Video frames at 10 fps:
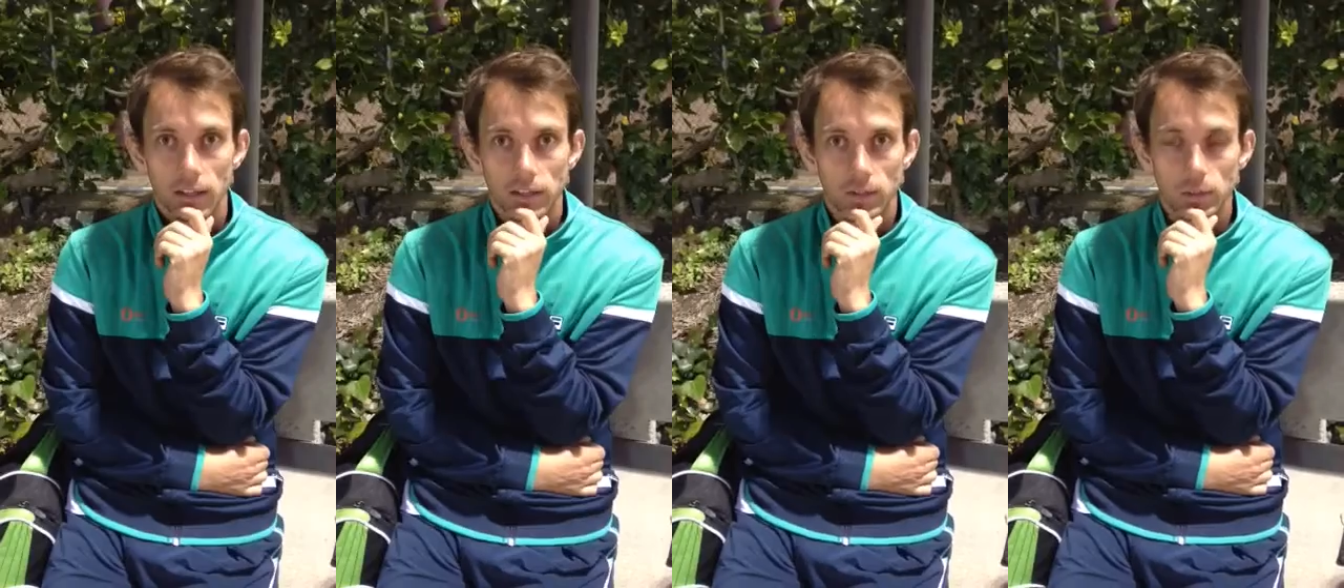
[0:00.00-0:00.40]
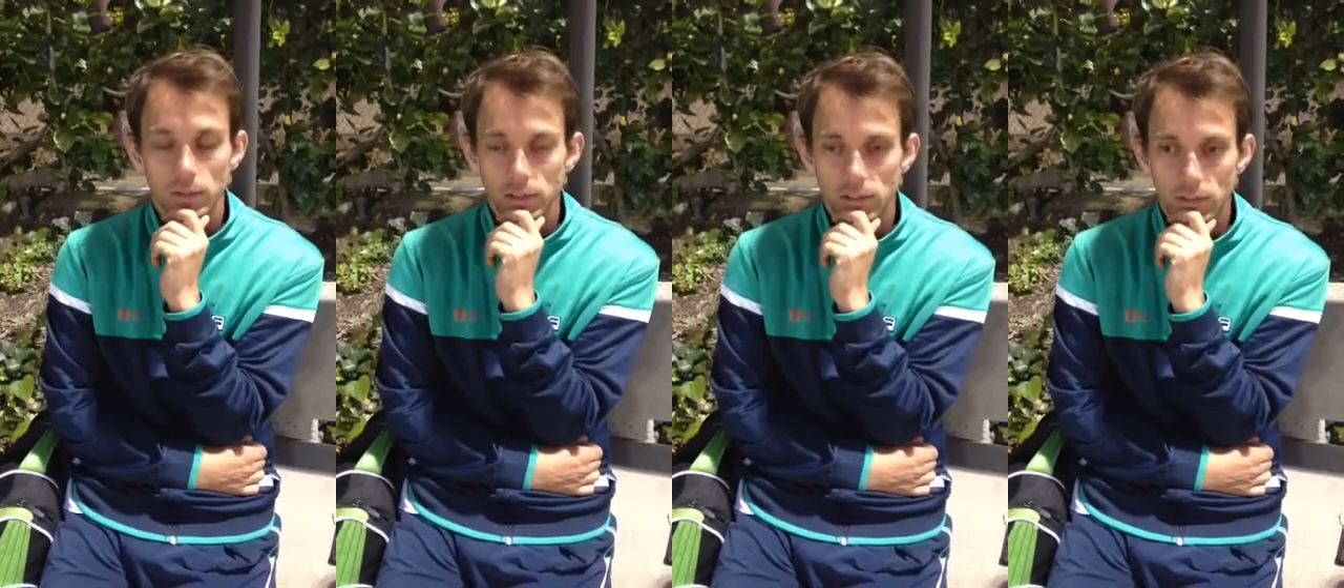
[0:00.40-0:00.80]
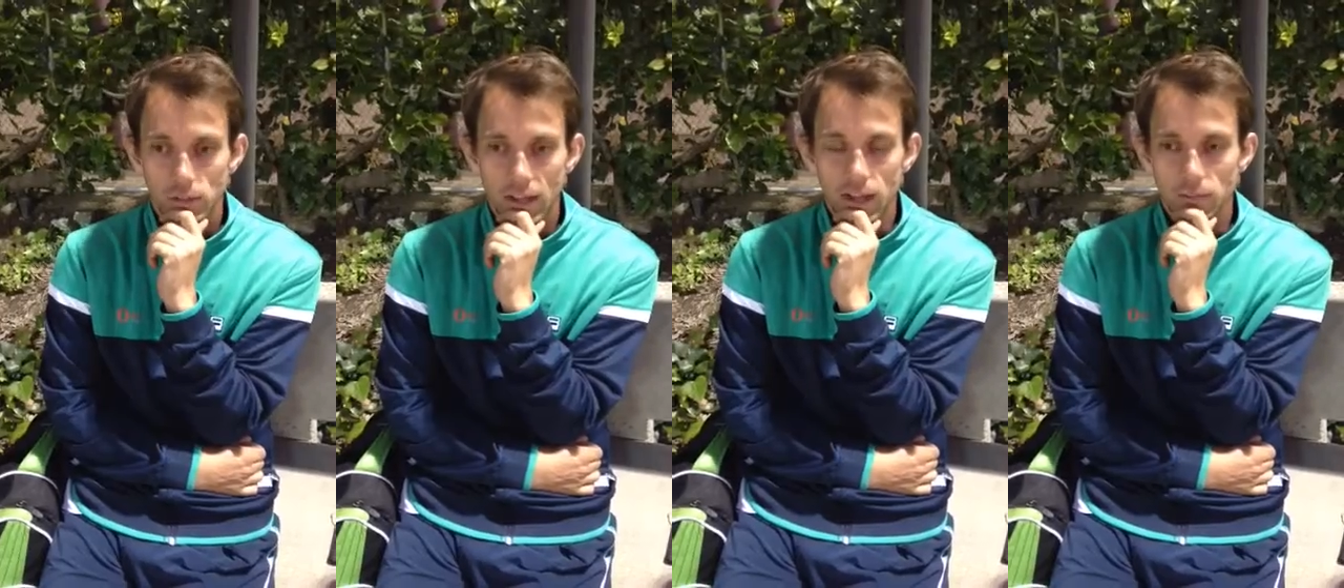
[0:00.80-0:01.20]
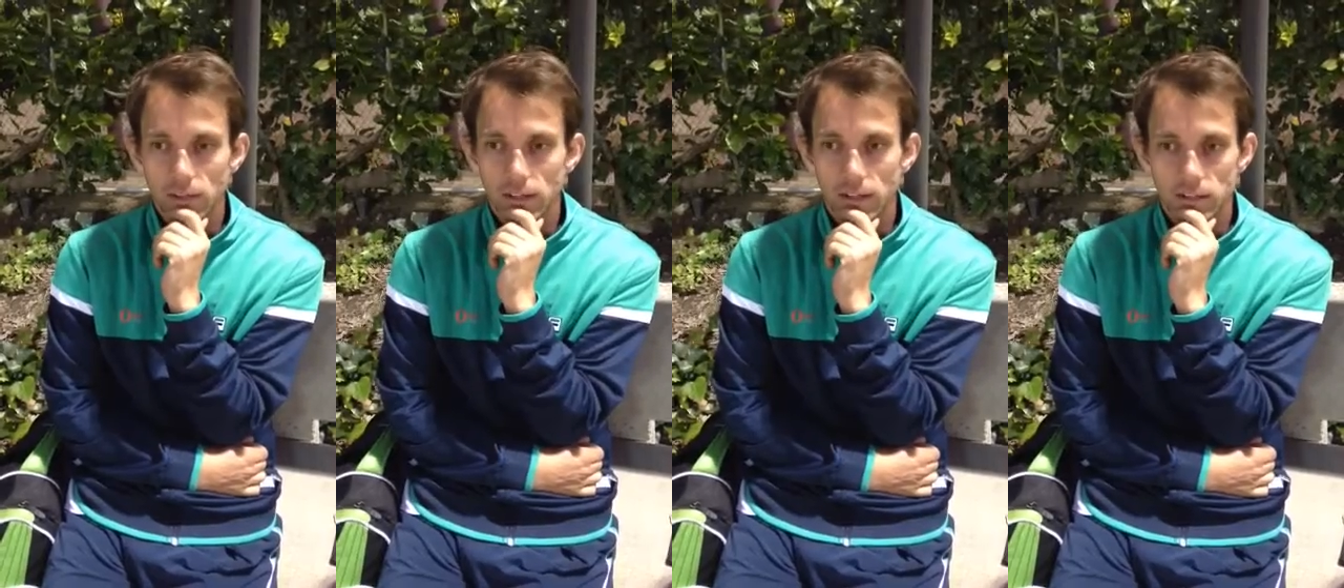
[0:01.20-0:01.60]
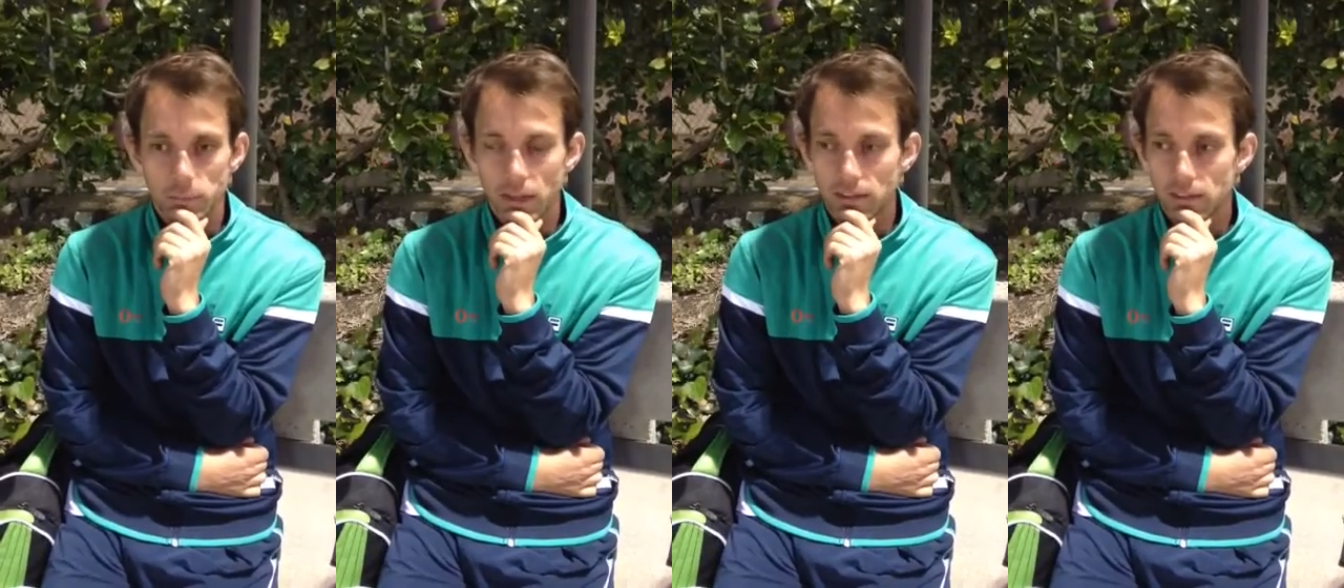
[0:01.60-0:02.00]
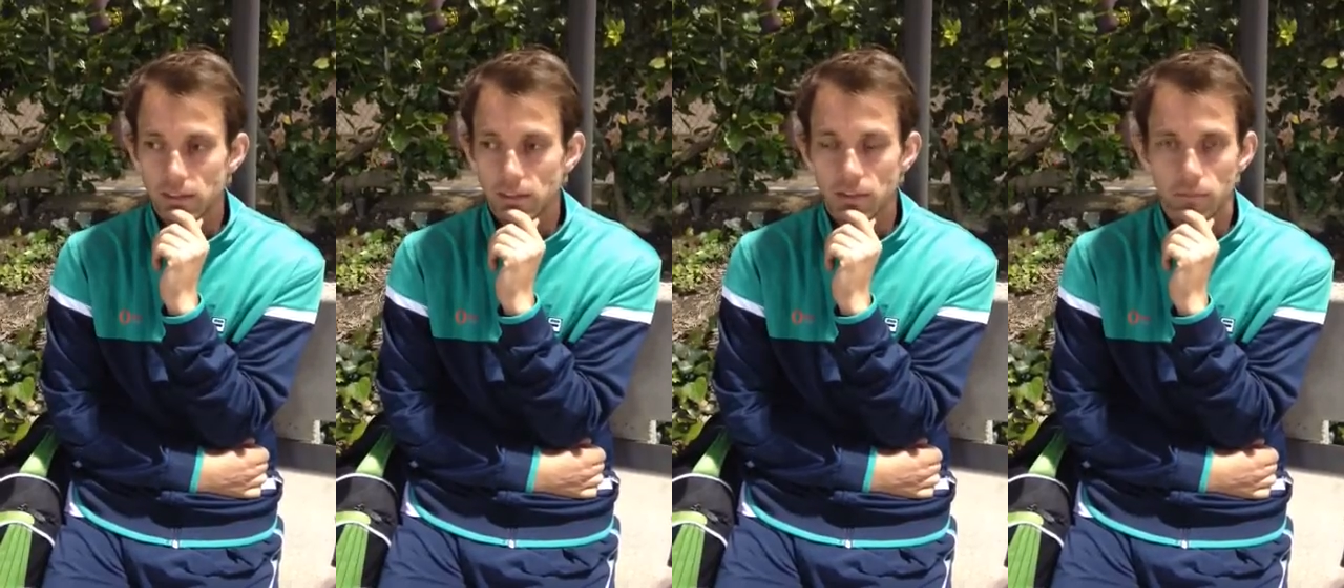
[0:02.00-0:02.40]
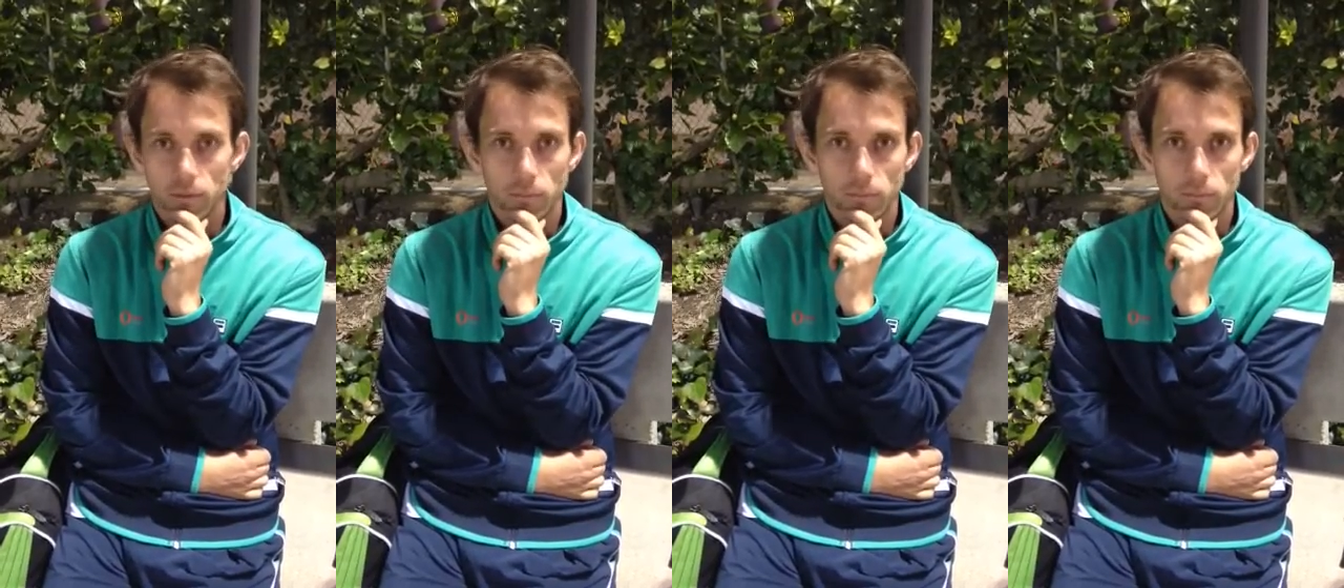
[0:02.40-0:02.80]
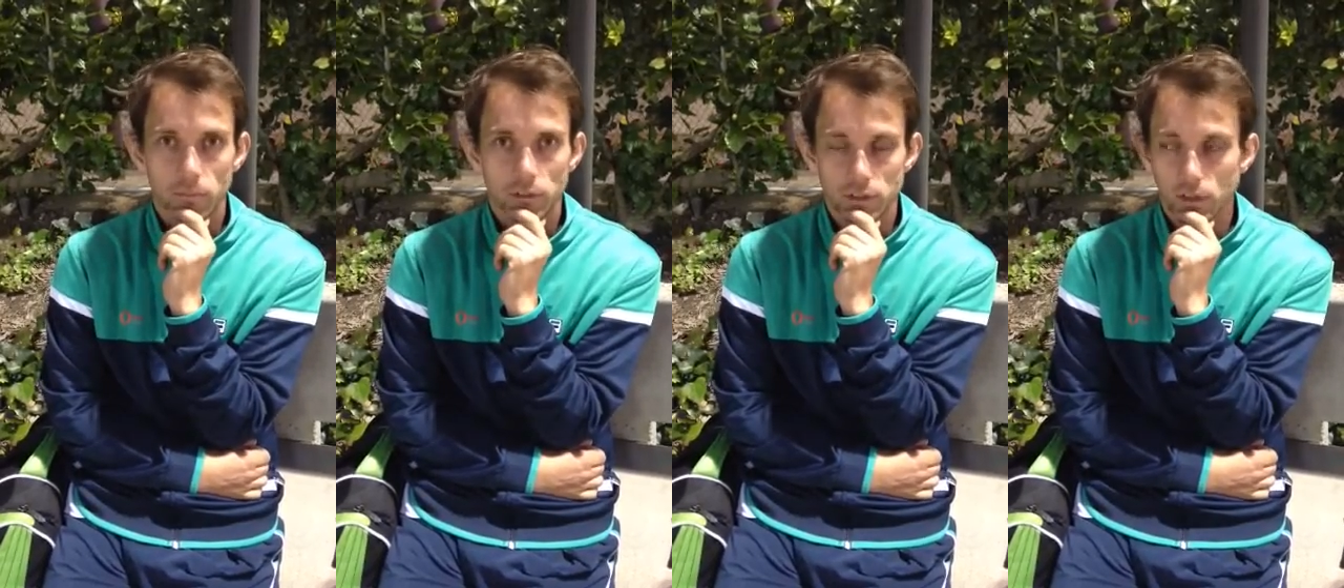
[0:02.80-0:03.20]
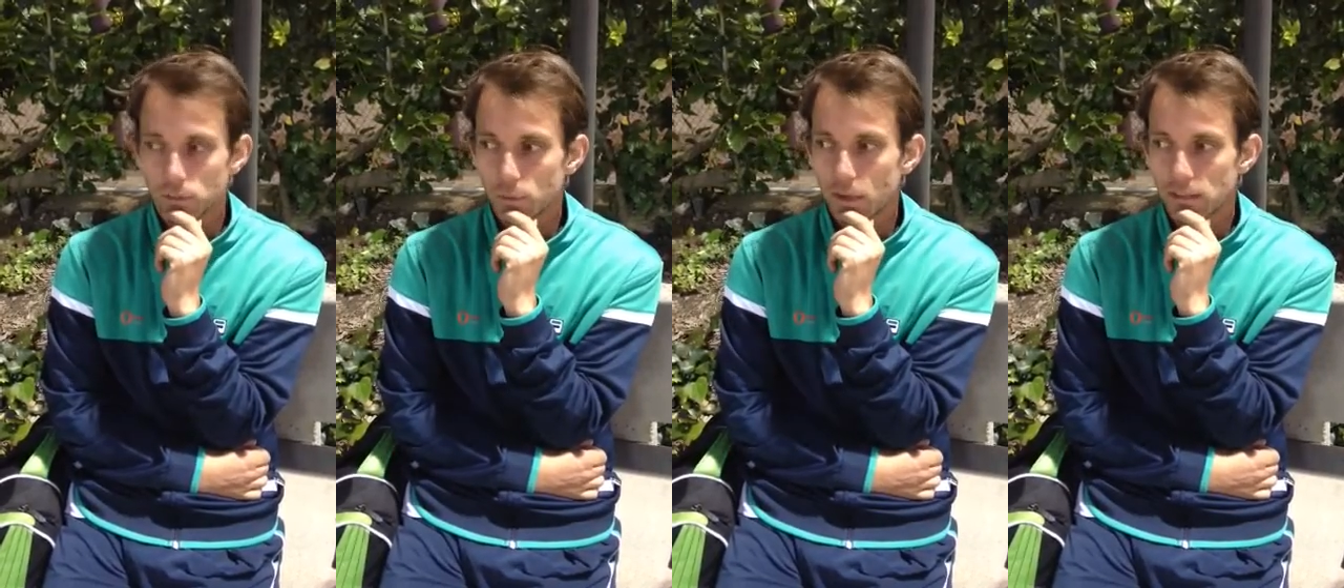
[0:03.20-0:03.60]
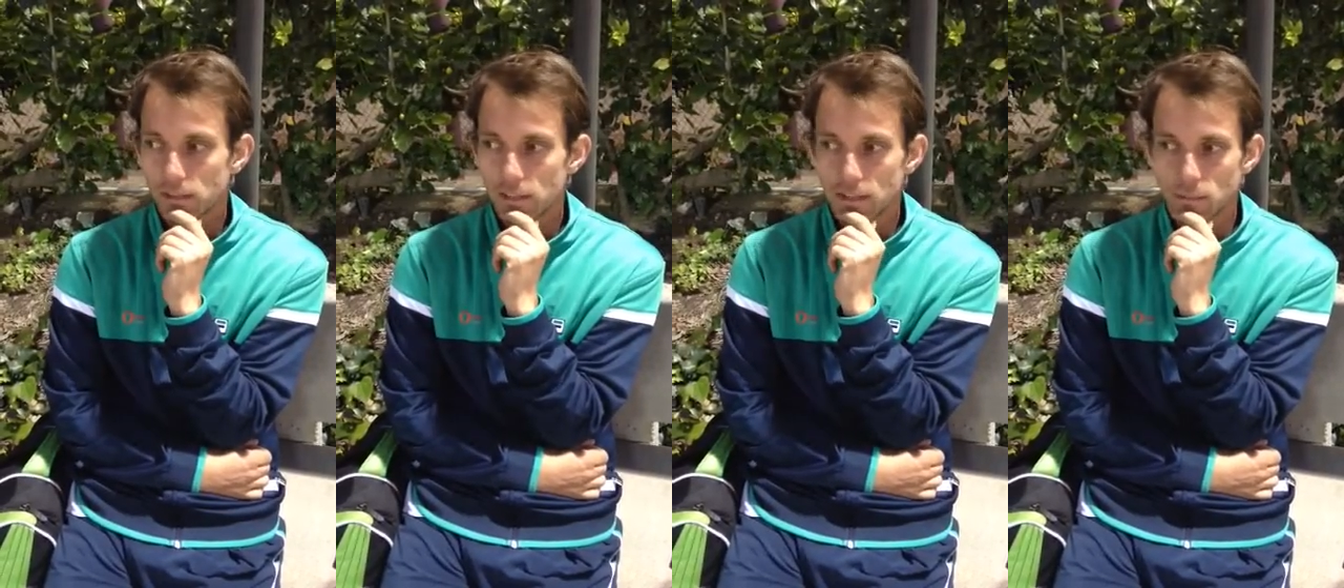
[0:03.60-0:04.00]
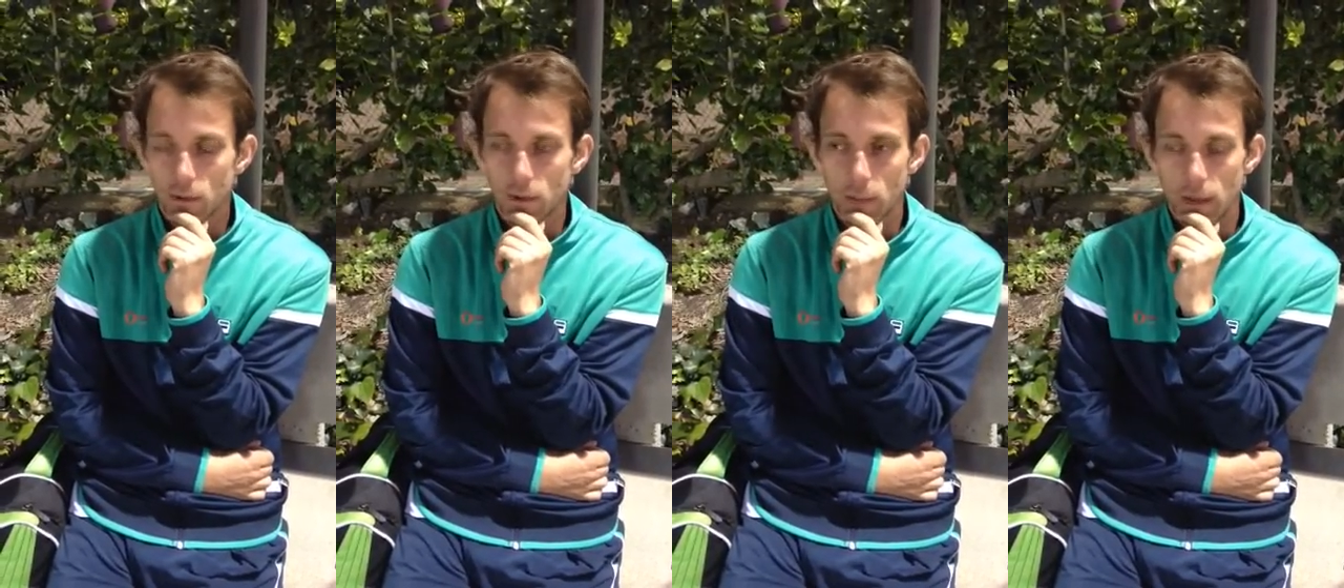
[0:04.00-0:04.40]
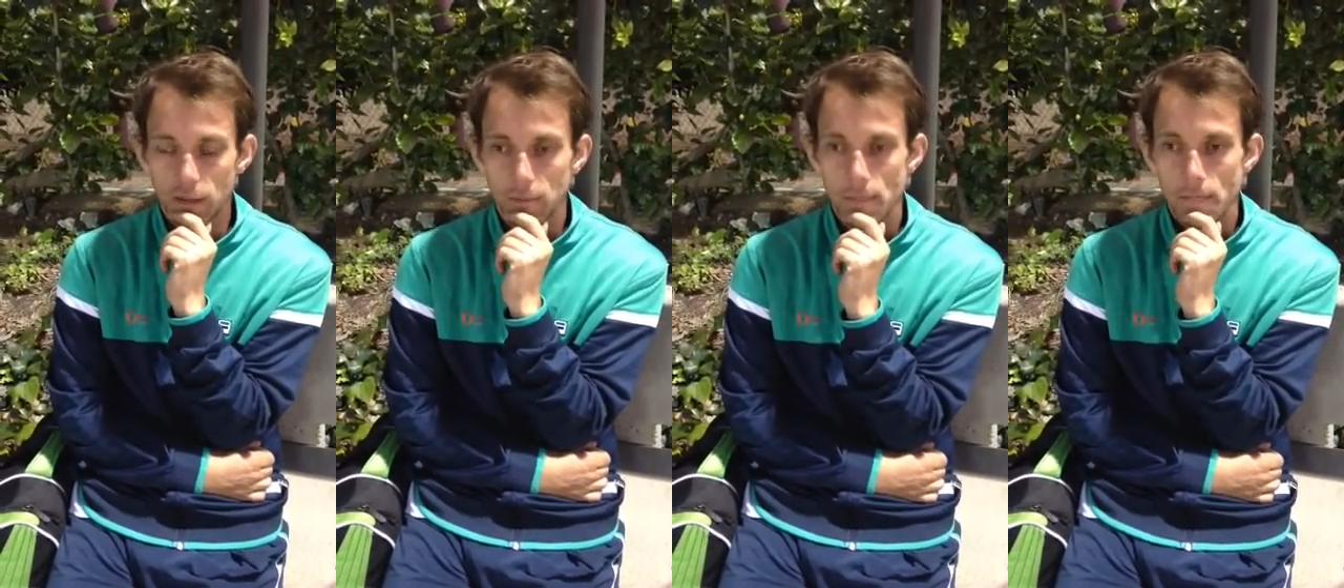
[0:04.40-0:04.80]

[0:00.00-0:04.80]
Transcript: So you can't really expect anything from results wise, and that's why my